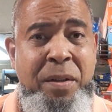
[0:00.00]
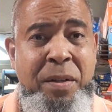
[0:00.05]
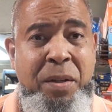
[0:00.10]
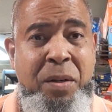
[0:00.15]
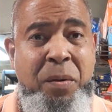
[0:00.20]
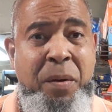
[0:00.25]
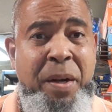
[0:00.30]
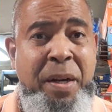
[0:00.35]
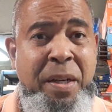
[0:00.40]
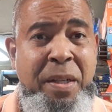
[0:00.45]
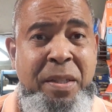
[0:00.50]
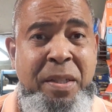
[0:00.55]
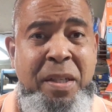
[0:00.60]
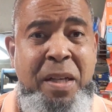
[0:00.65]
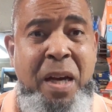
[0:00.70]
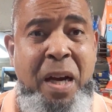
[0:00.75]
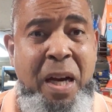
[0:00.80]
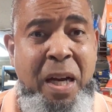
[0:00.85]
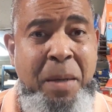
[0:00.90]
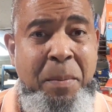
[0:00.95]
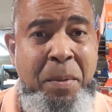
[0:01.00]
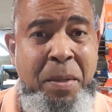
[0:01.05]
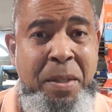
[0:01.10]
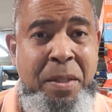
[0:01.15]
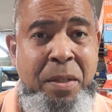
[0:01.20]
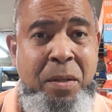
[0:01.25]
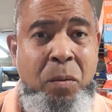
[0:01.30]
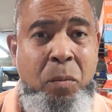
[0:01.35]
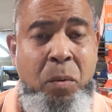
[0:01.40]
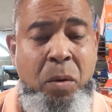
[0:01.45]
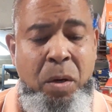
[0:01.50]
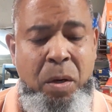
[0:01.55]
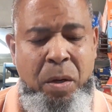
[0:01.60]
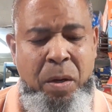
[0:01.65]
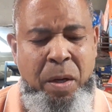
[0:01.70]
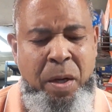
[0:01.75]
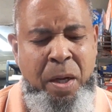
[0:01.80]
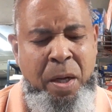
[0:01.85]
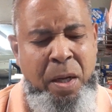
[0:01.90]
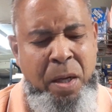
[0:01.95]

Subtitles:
the greatest economies in the world.